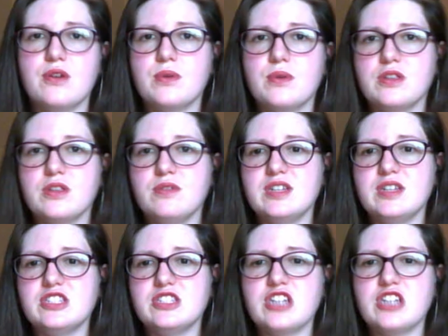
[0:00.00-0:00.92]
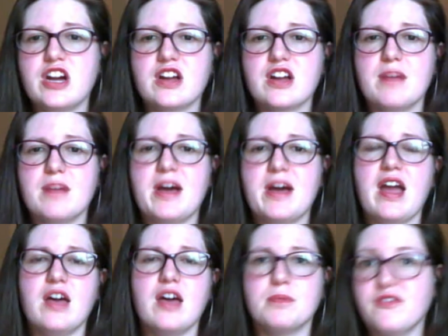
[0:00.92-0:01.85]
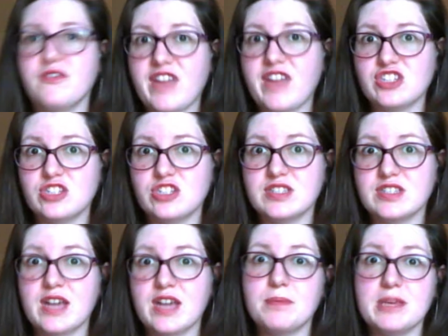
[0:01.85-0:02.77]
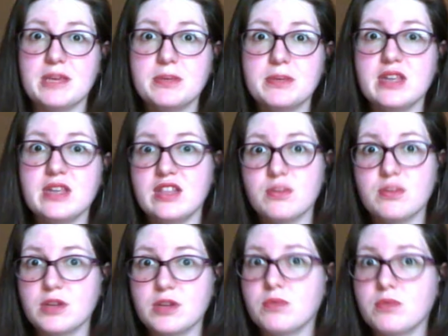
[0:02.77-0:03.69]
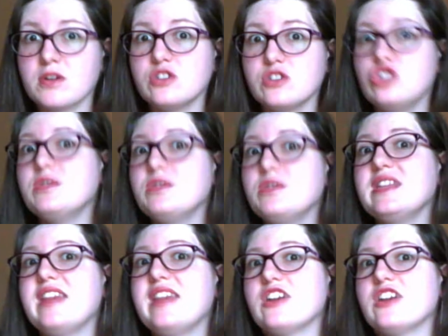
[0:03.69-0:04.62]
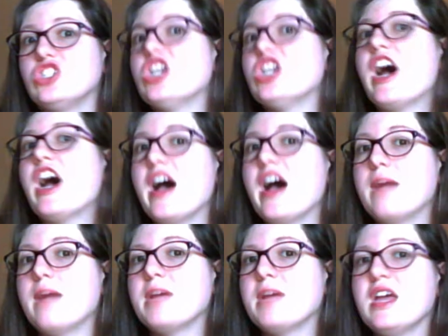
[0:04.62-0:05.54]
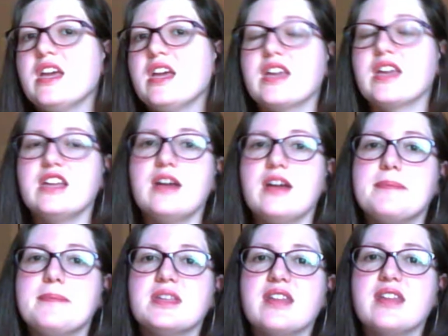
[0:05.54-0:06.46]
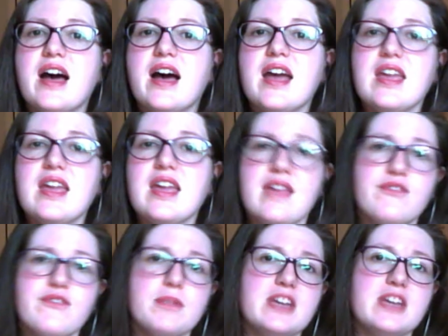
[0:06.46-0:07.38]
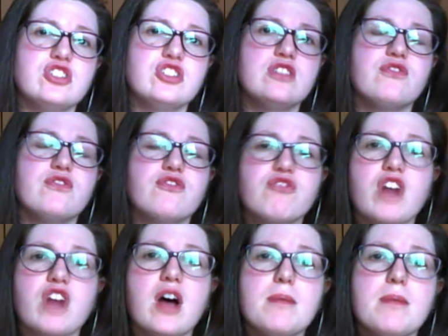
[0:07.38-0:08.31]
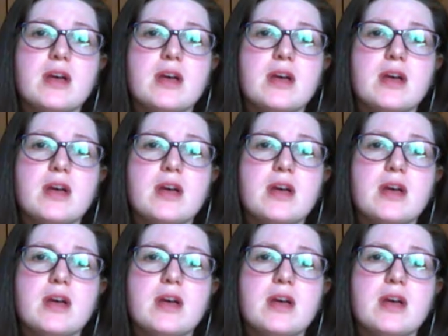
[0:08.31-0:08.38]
you need to talk about how professionals, how people in the real world doing their job can apply information from